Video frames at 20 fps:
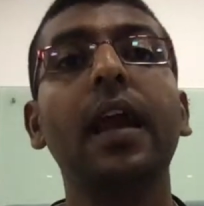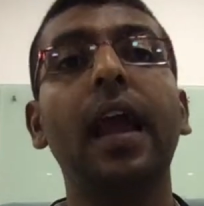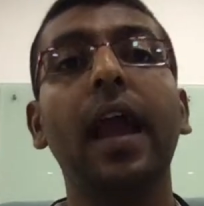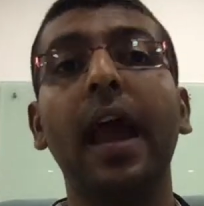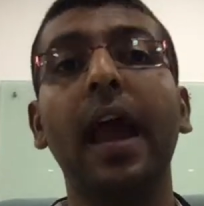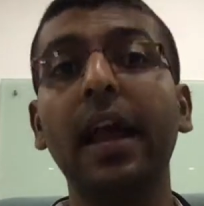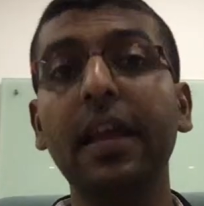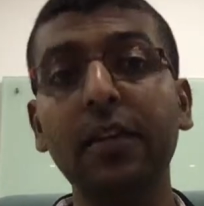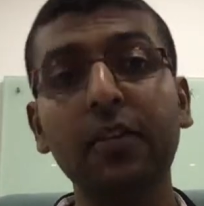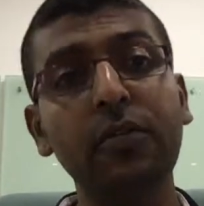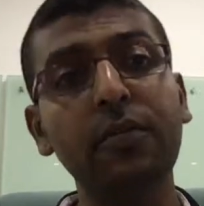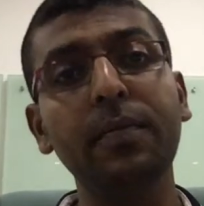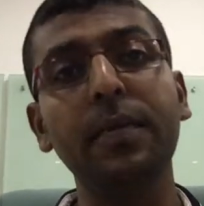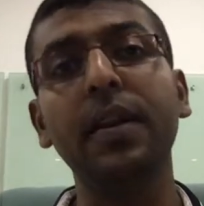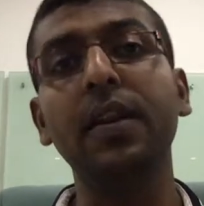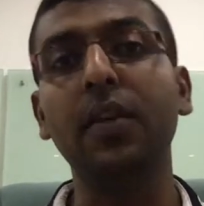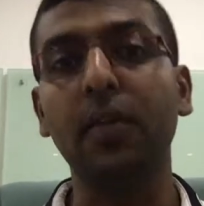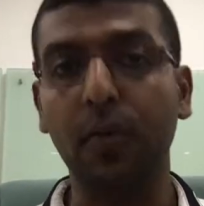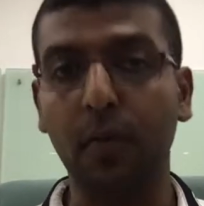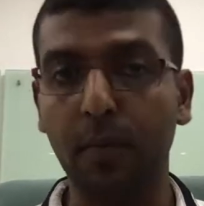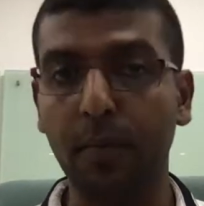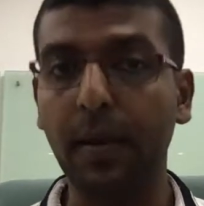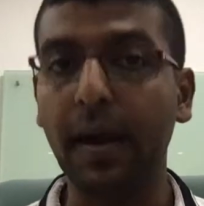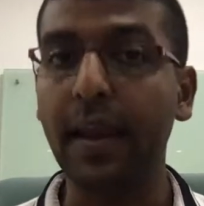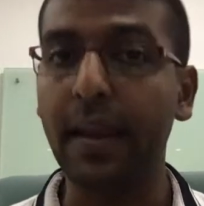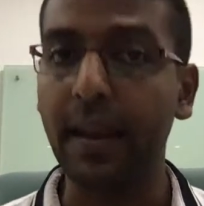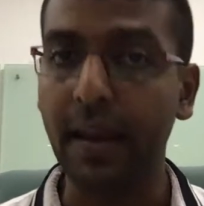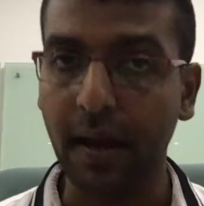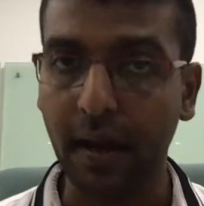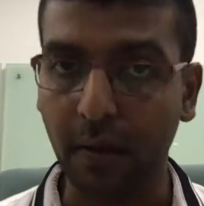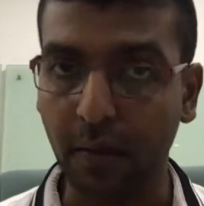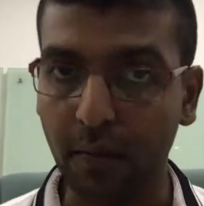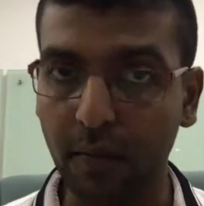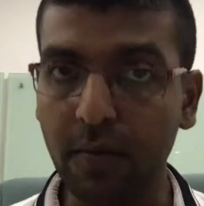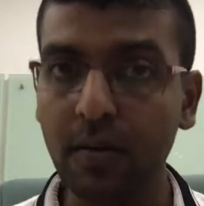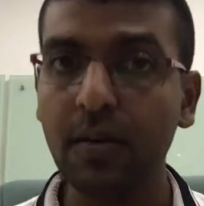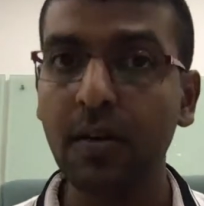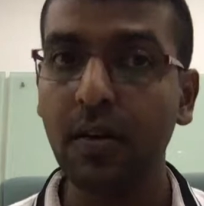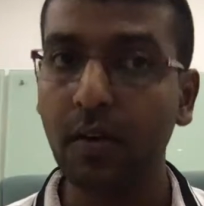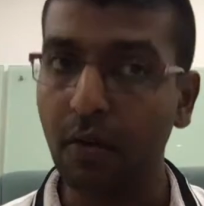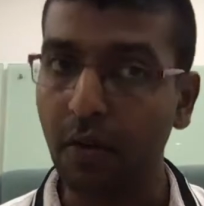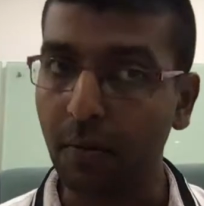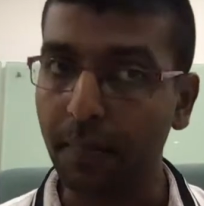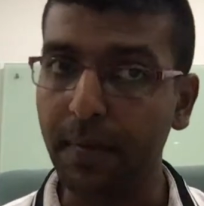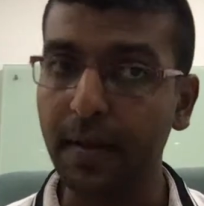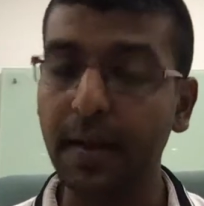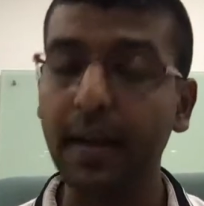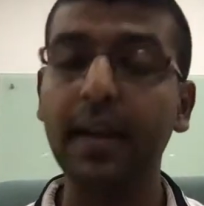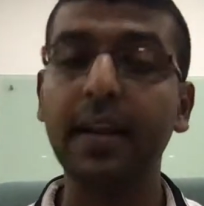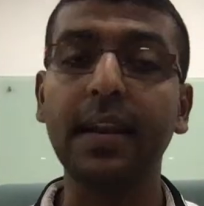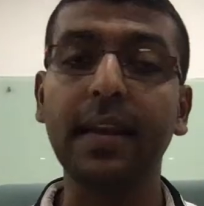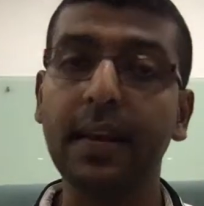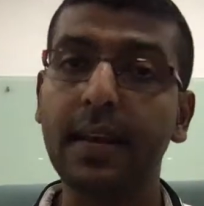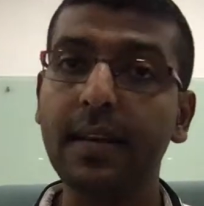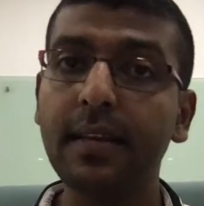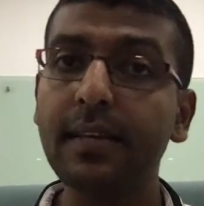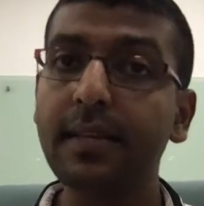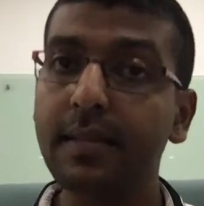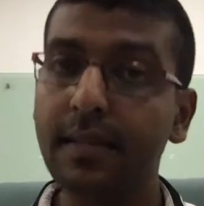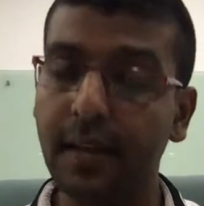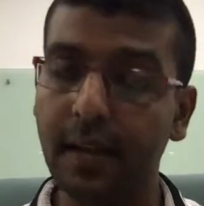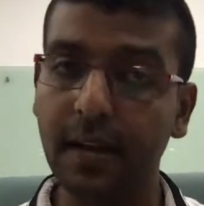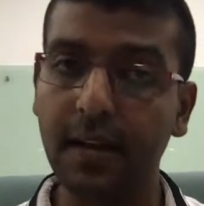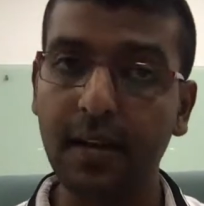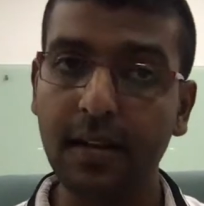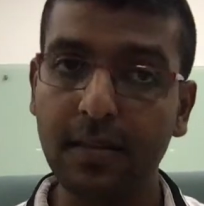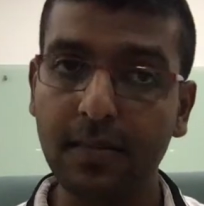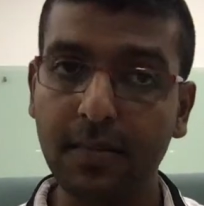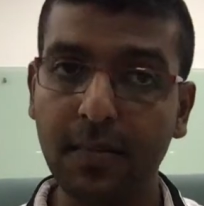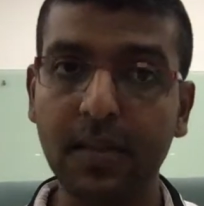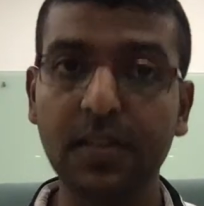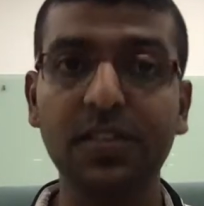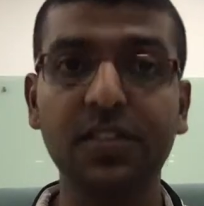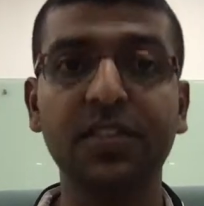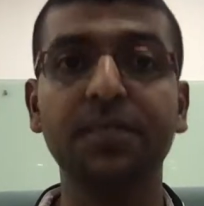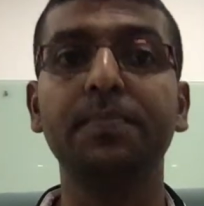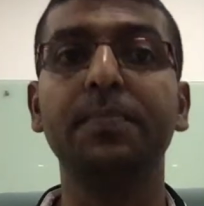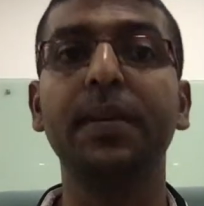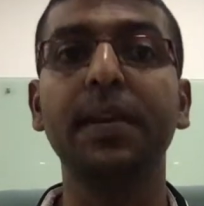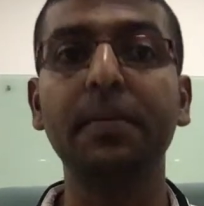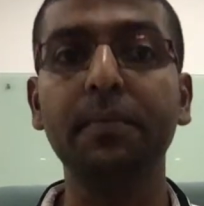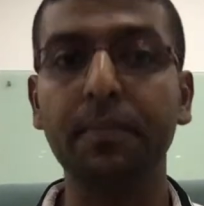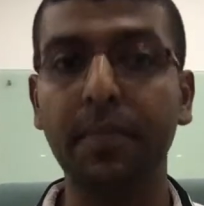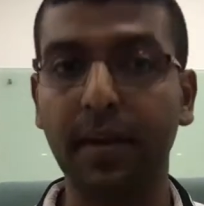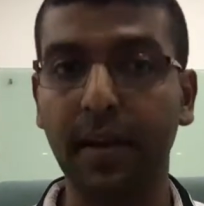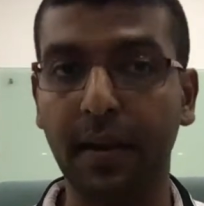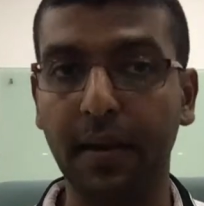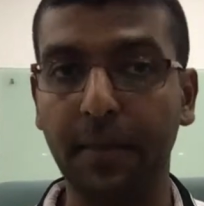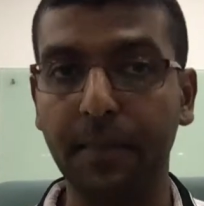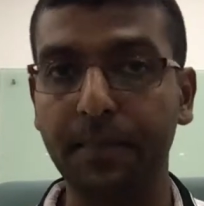As you may know by now, copywriting is salesmanship in print.